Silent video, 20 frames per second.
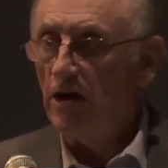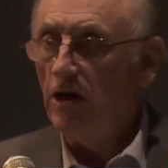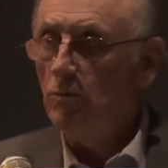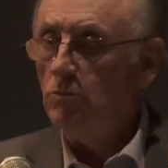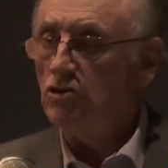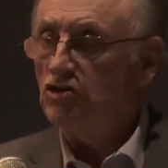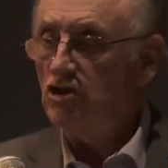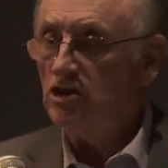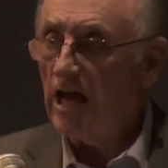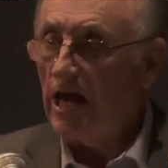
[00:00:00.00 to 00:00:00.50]

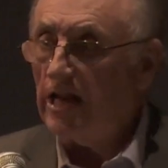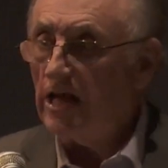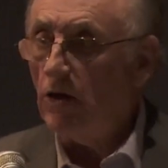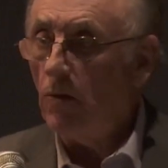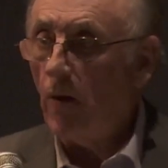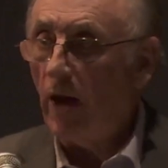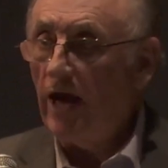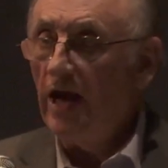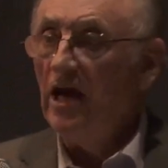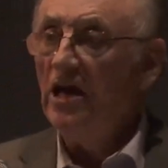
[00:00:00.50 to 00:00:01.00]
which in any
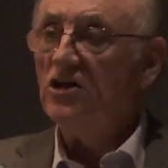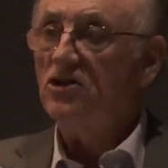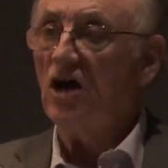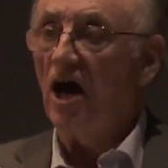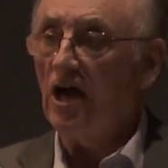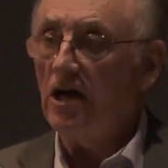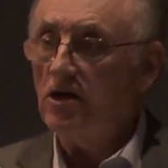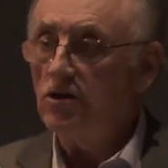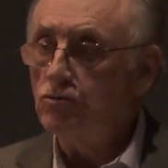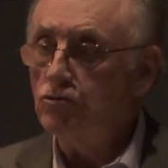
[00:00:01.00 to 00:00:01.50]
way
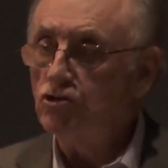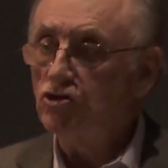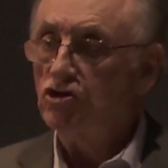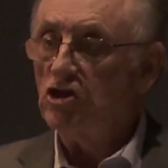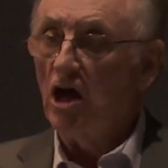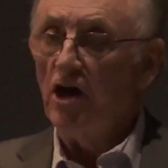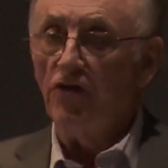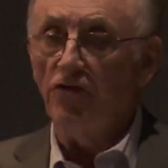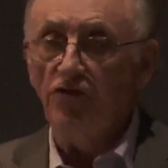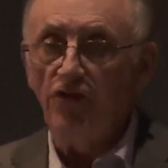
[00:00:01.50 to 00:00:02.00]
dilutes
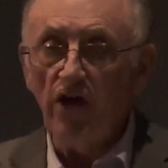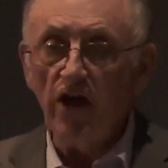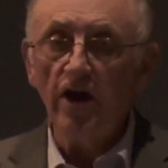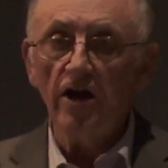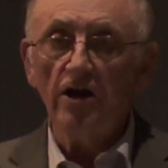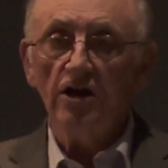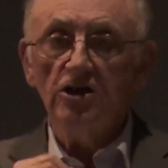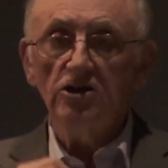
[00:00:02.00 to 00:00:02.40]
their